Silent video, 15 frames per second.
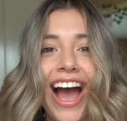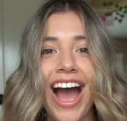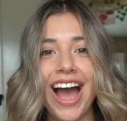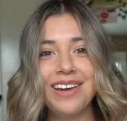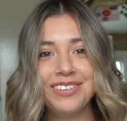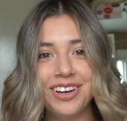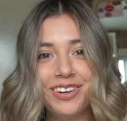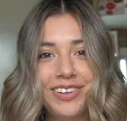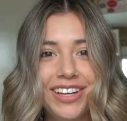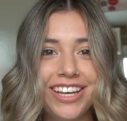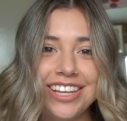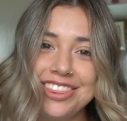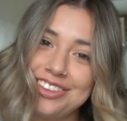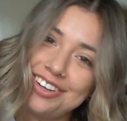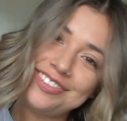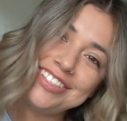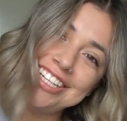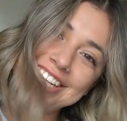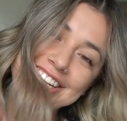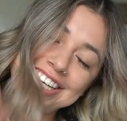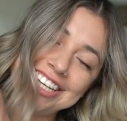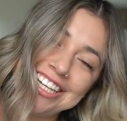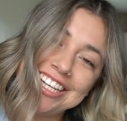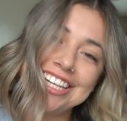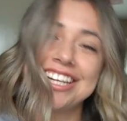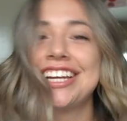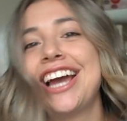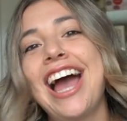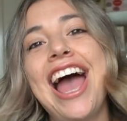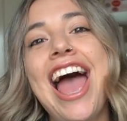I'm going
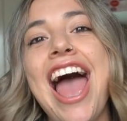thrifting.